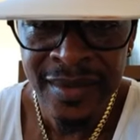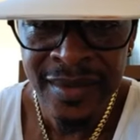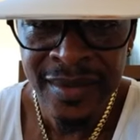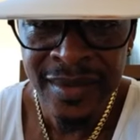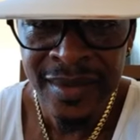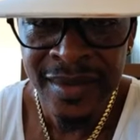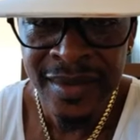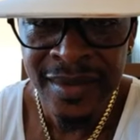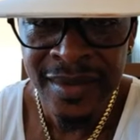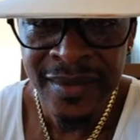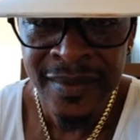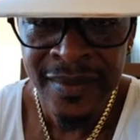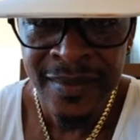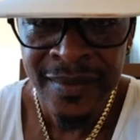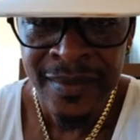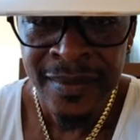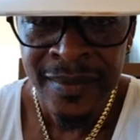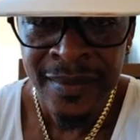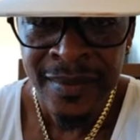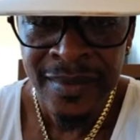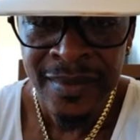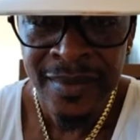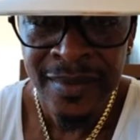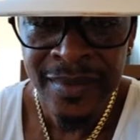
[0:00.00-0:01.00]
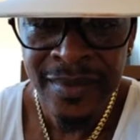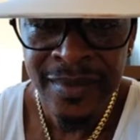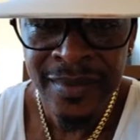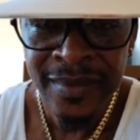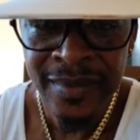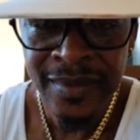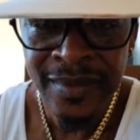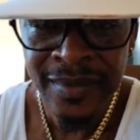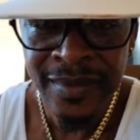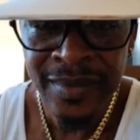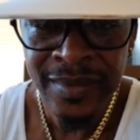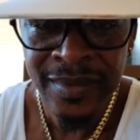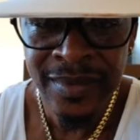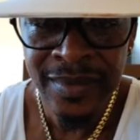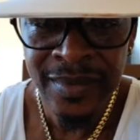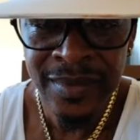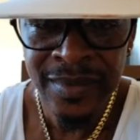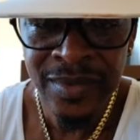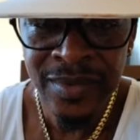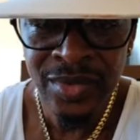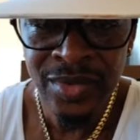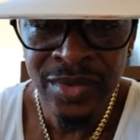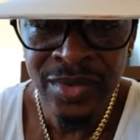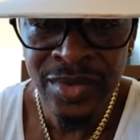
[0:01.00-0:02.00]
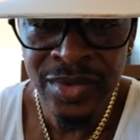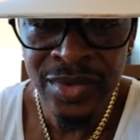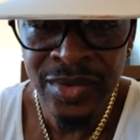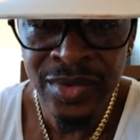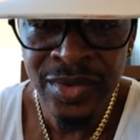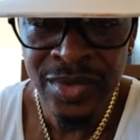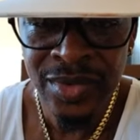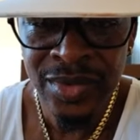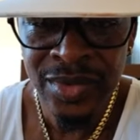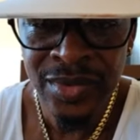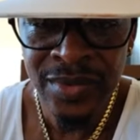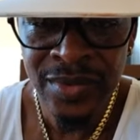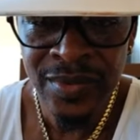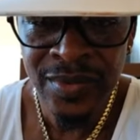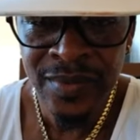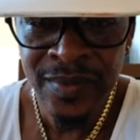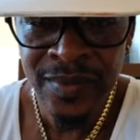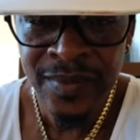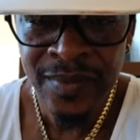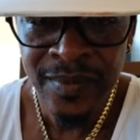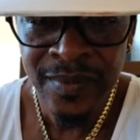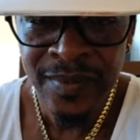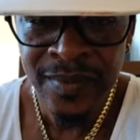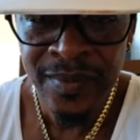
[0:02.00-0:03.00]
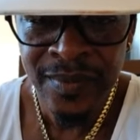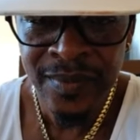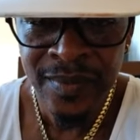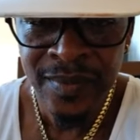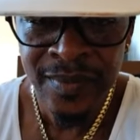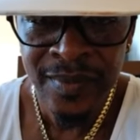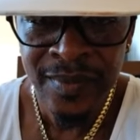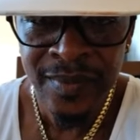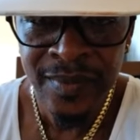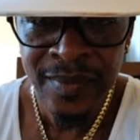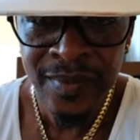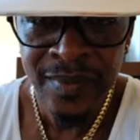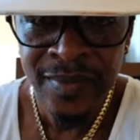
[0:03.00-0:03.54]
(no one is talking)